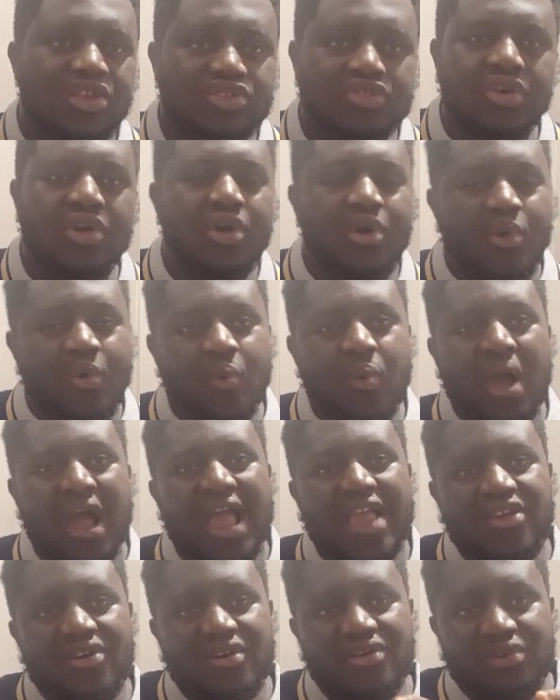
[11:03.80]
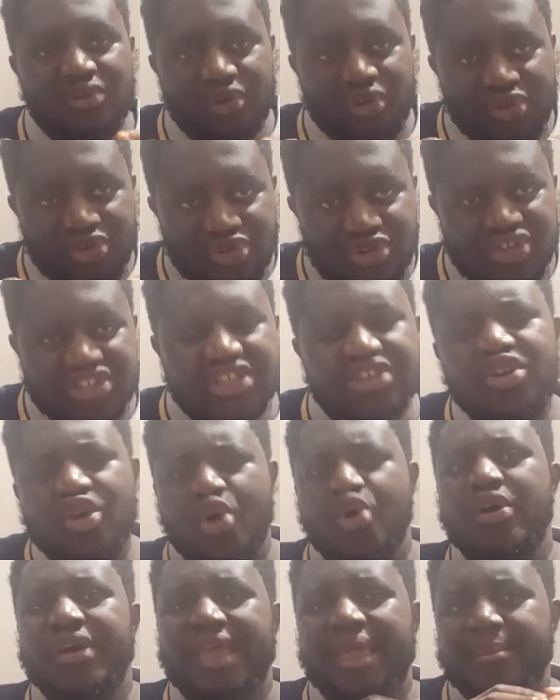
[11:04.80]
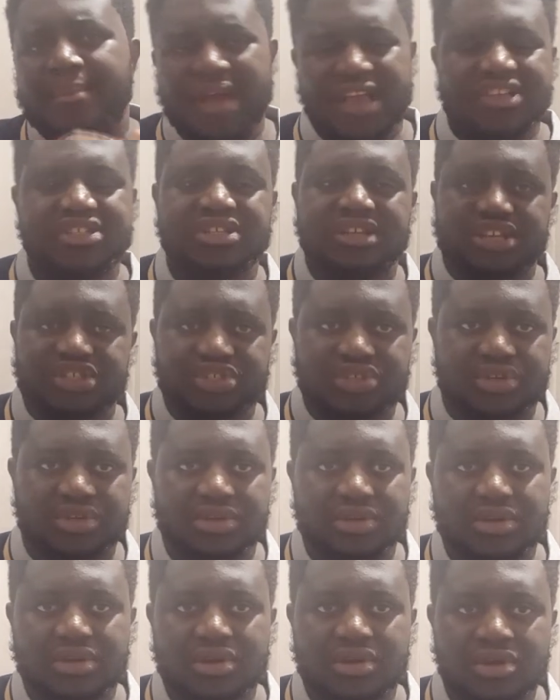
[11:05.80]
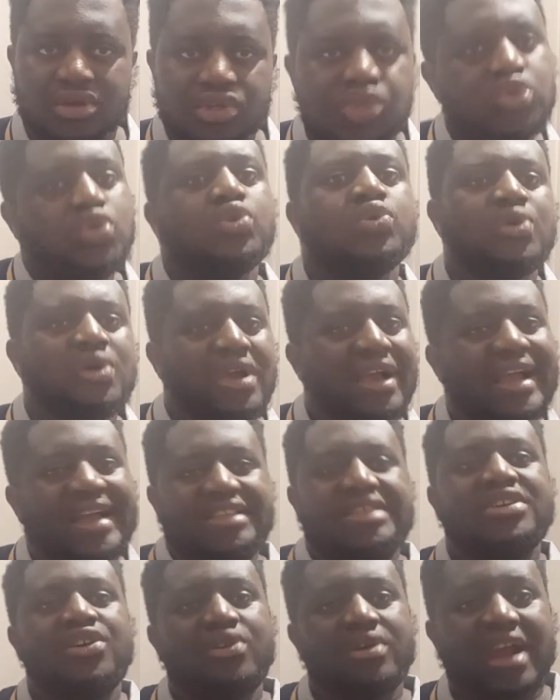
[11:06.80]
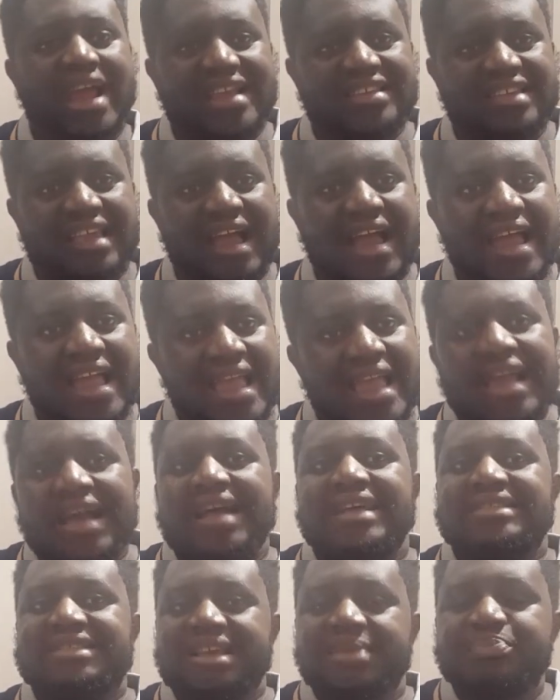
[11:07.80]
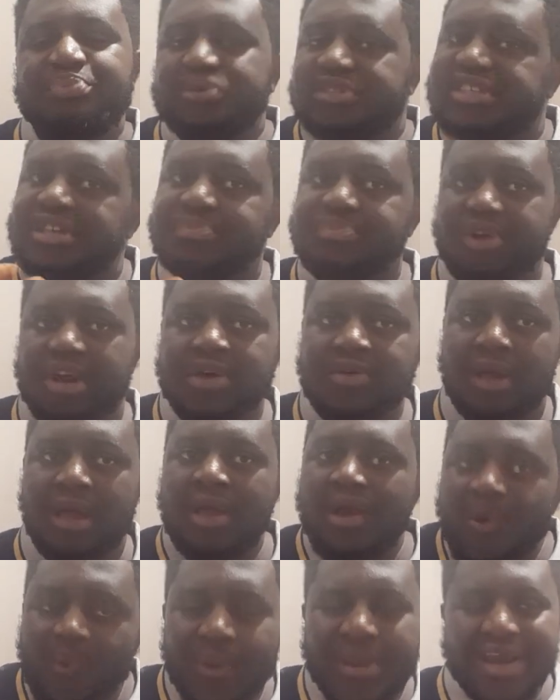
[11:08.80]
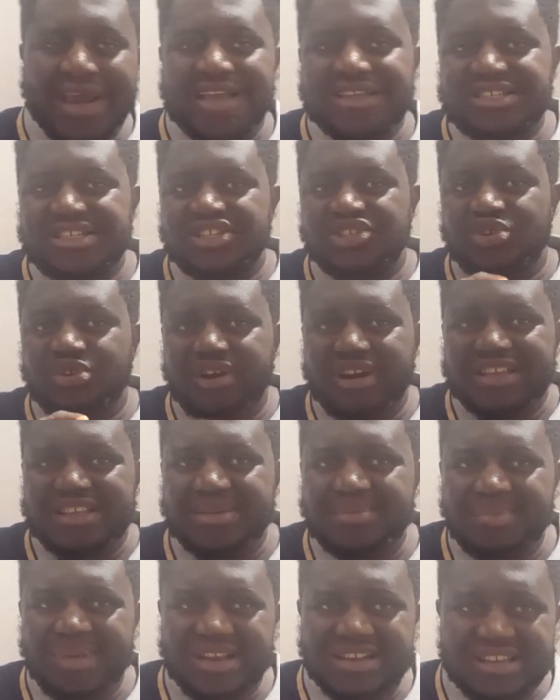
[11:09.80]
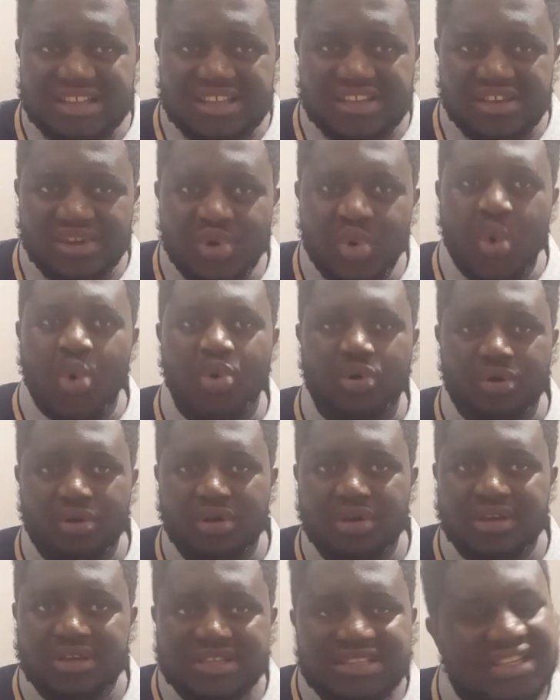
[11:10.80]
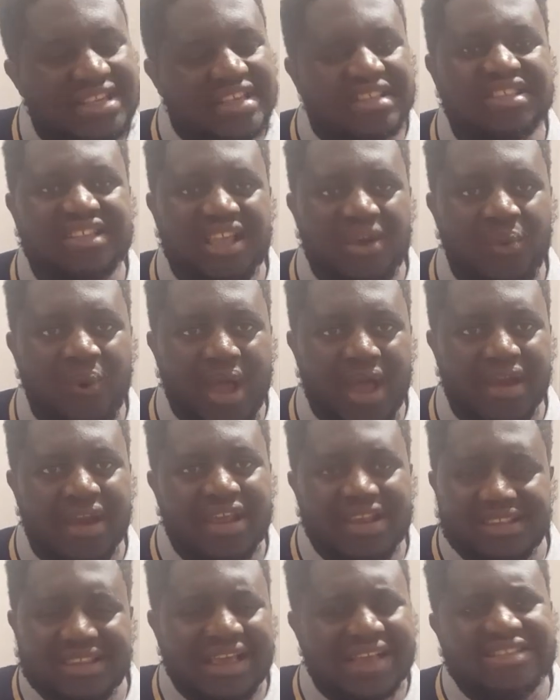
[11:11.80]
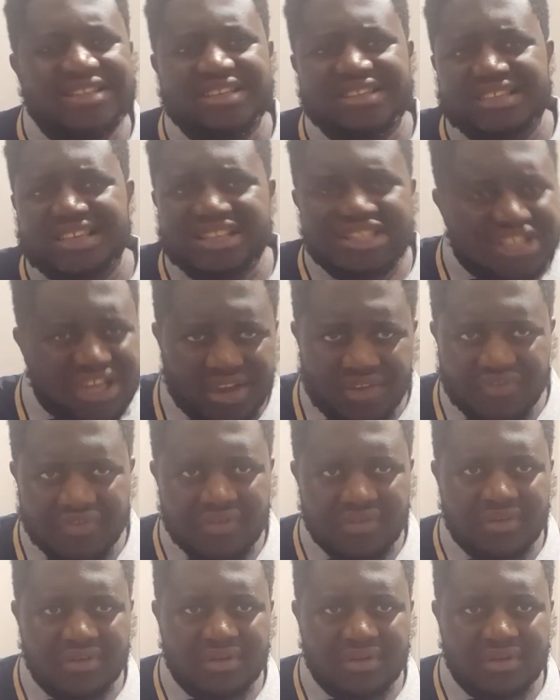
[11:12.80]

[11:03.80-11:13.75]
So why are you using your own imagination to categorize her as a pussypreneur, whereas she's already made it known since day one that she's a chef?